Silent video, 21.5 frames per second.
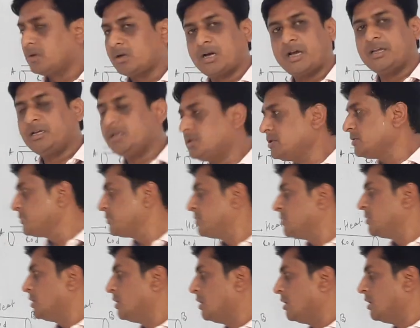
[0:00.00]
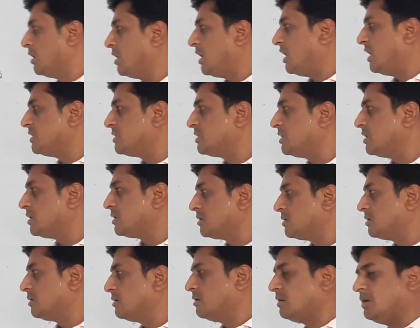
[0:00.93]
height, as the
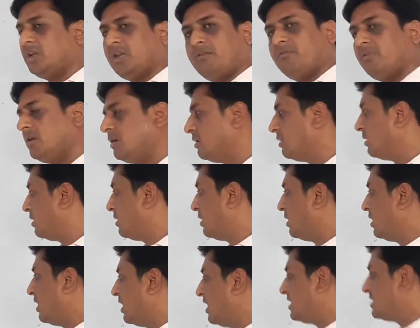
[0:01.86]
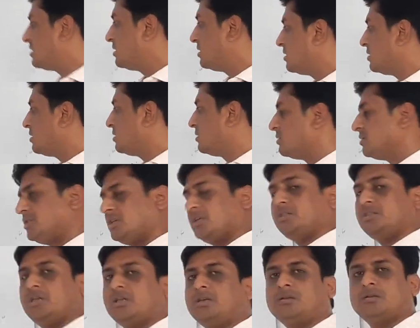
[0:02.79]
level, as the
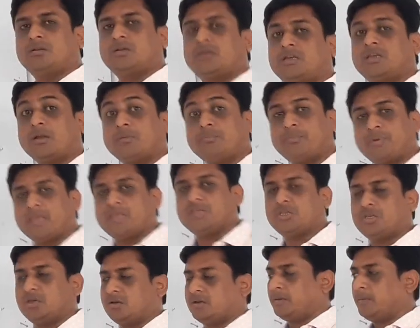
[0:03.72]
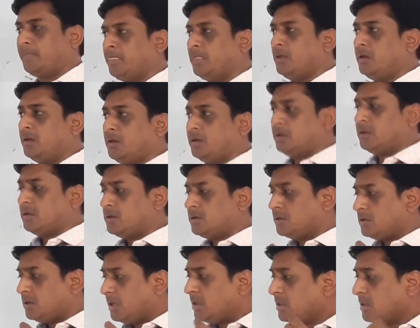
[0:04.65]
changing temperature.
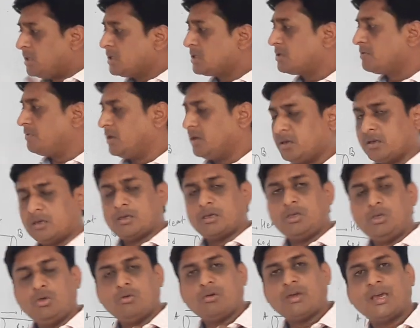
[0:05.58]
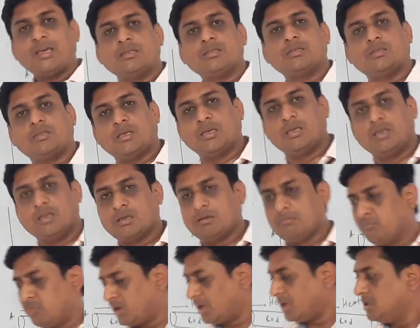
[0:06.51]
In this way, you can
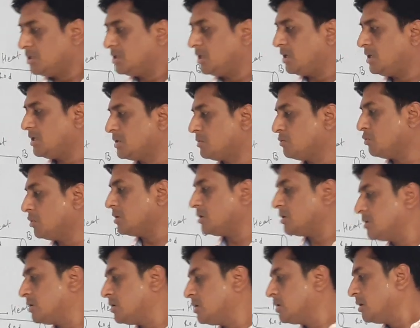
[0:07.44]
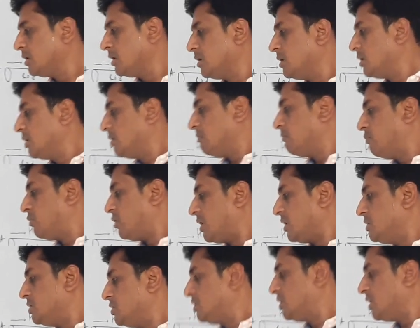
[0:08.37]
say potential is what?
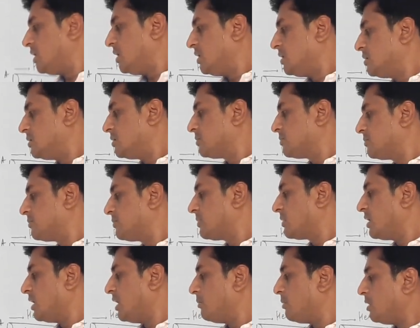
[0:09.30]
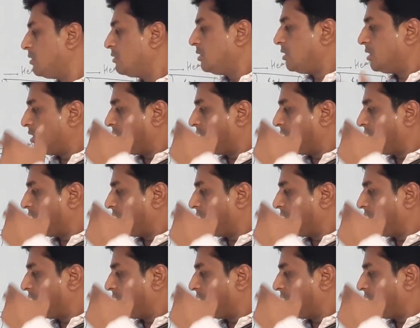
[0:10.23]
Potential is amount